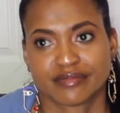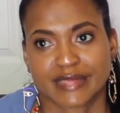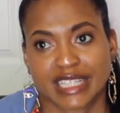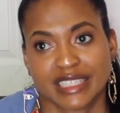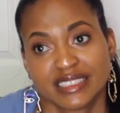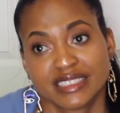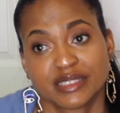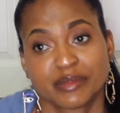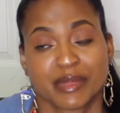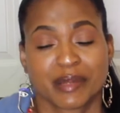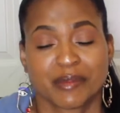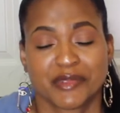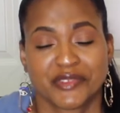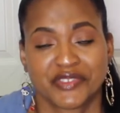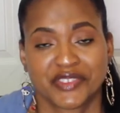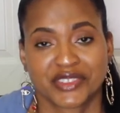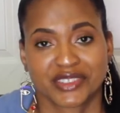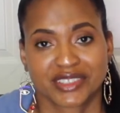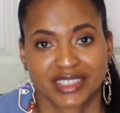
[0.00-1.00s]
it just made me
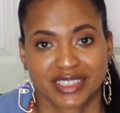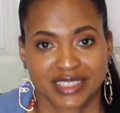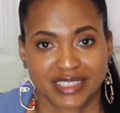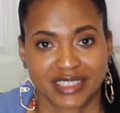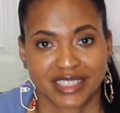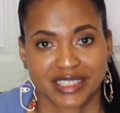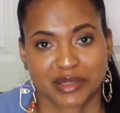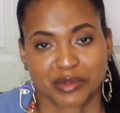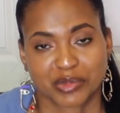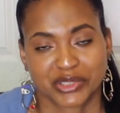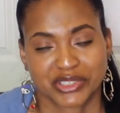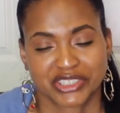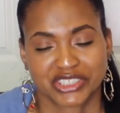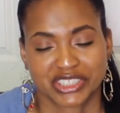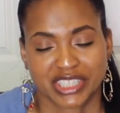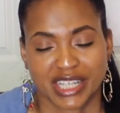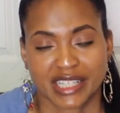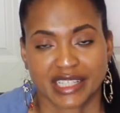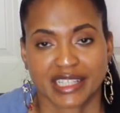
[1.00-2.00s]
feel good and
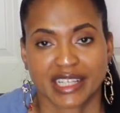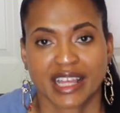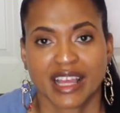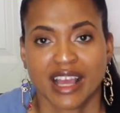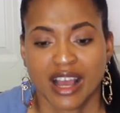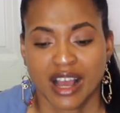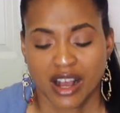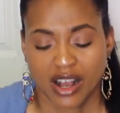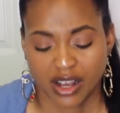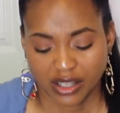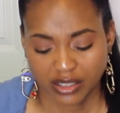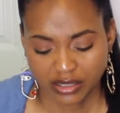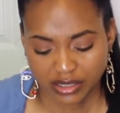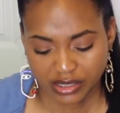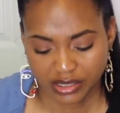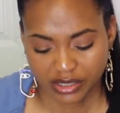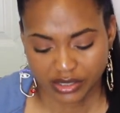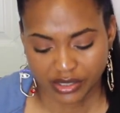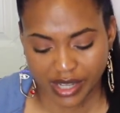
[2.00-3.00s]
appreciate it.
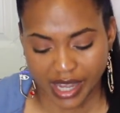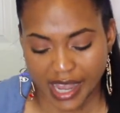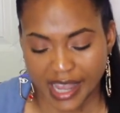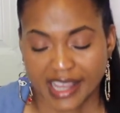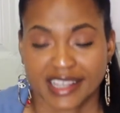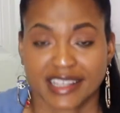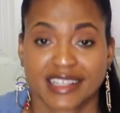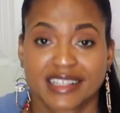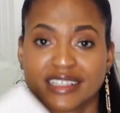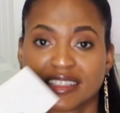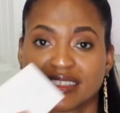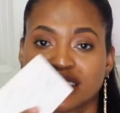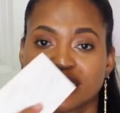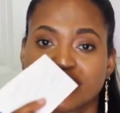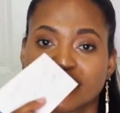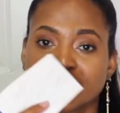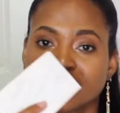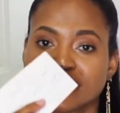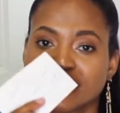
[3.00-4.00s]
Also, I
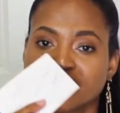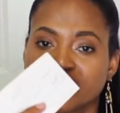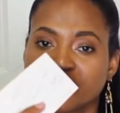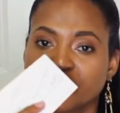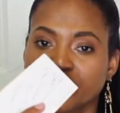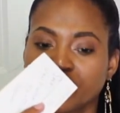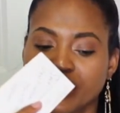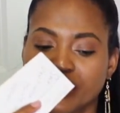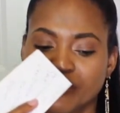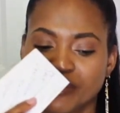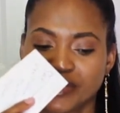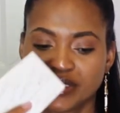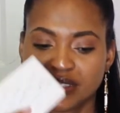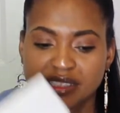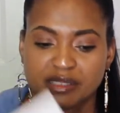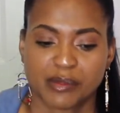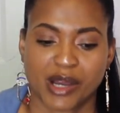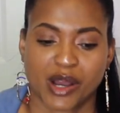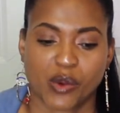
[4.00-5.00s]
still keep
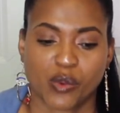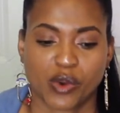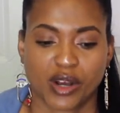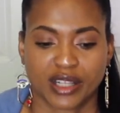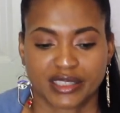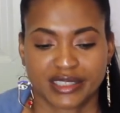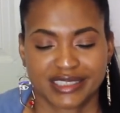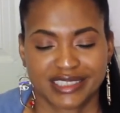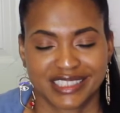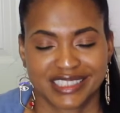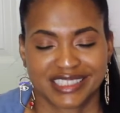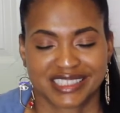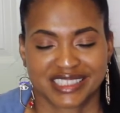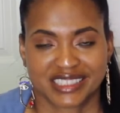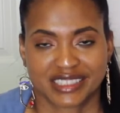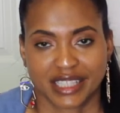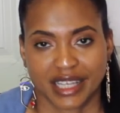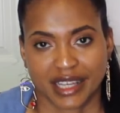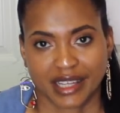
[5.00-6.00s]
this in my wallet to
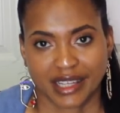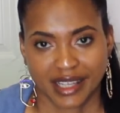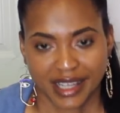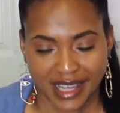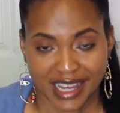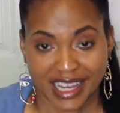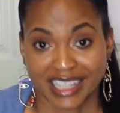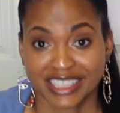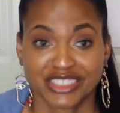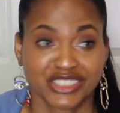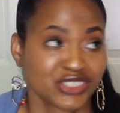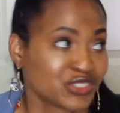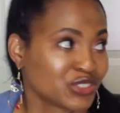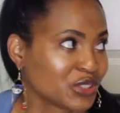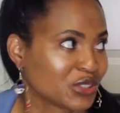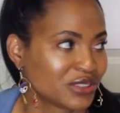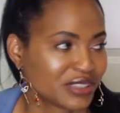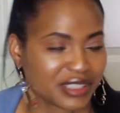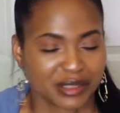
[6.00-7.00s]
this day. I just
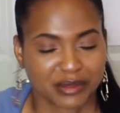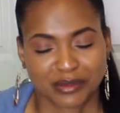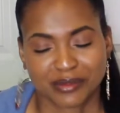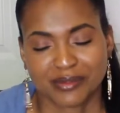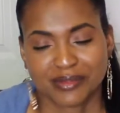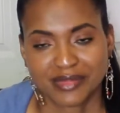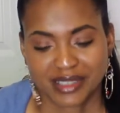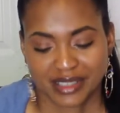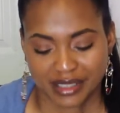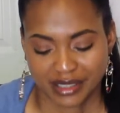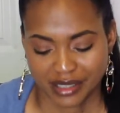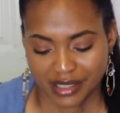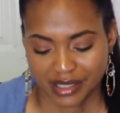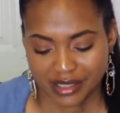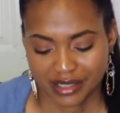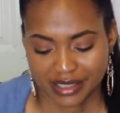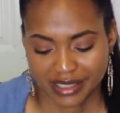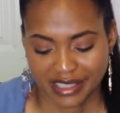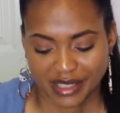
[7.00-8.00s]
showed him
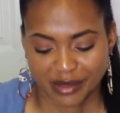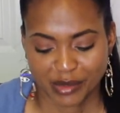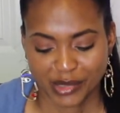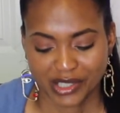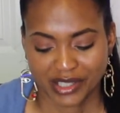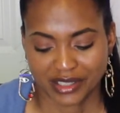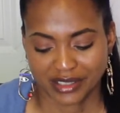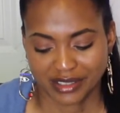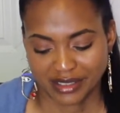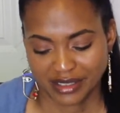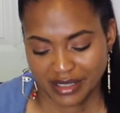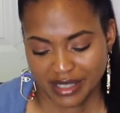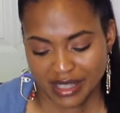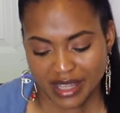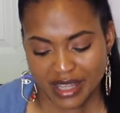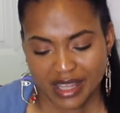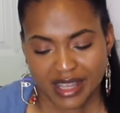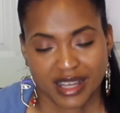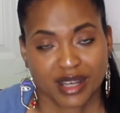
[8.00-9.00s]
the email
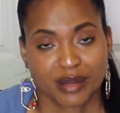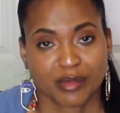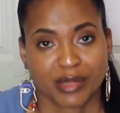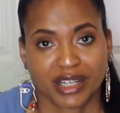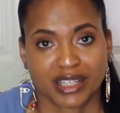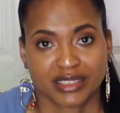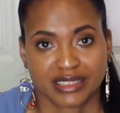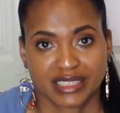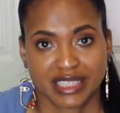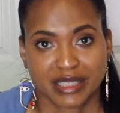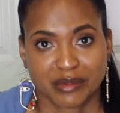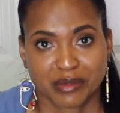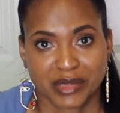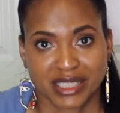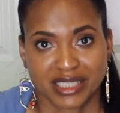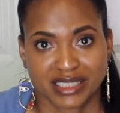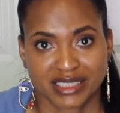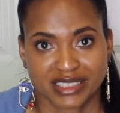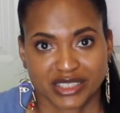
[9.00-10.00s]
about 10
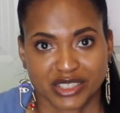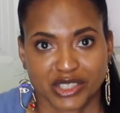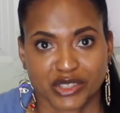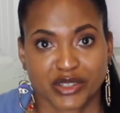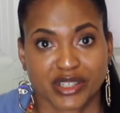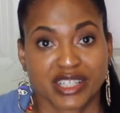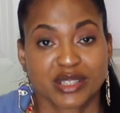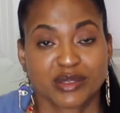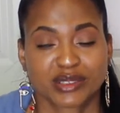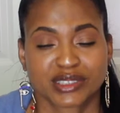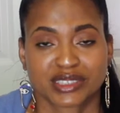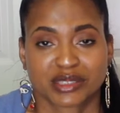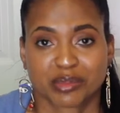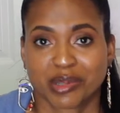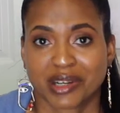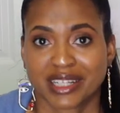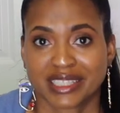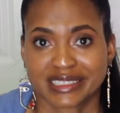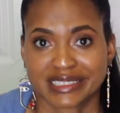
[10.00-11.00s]
minutes ago, and he was
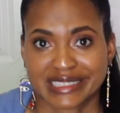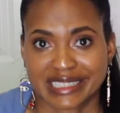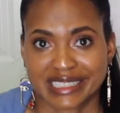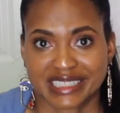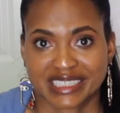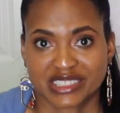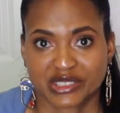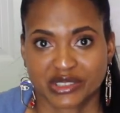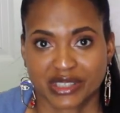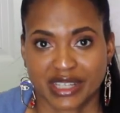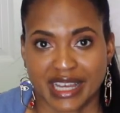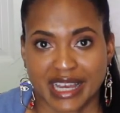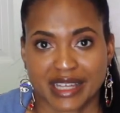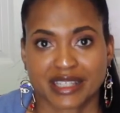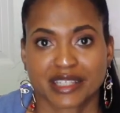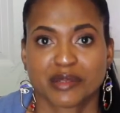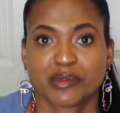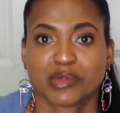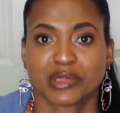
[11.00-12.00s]
surprised that I still
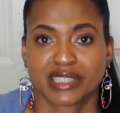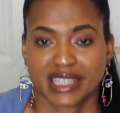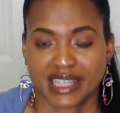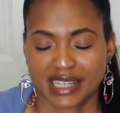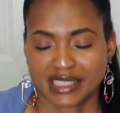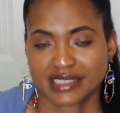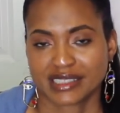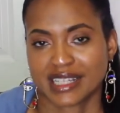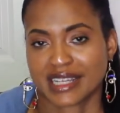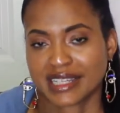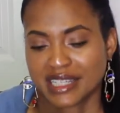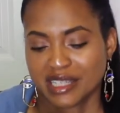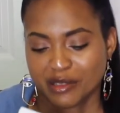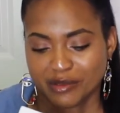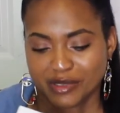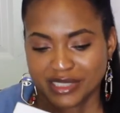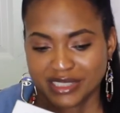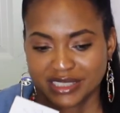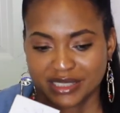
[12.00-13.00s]
had it. But yes, I
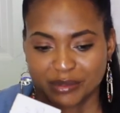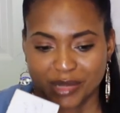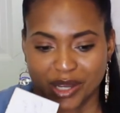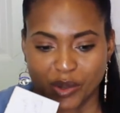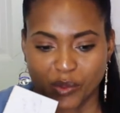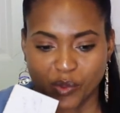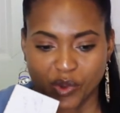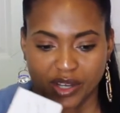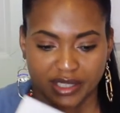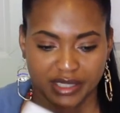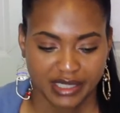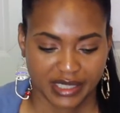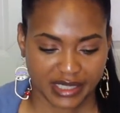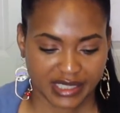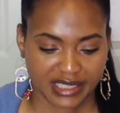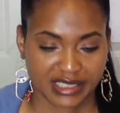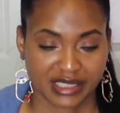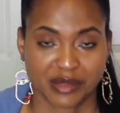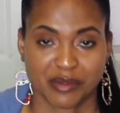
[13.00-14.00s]
keep this in my wallet
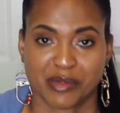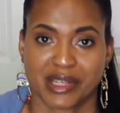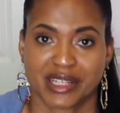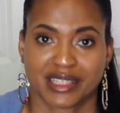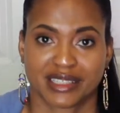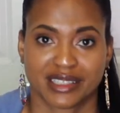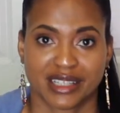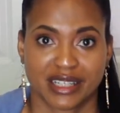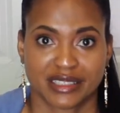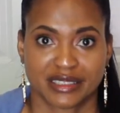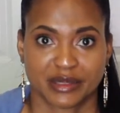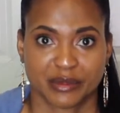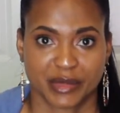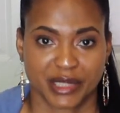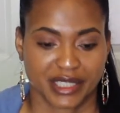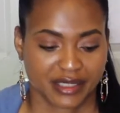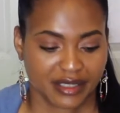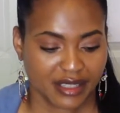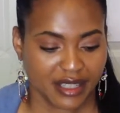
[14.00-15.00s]
because it meant a lot to
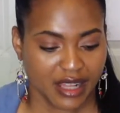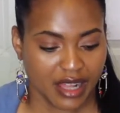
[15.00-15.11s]
me.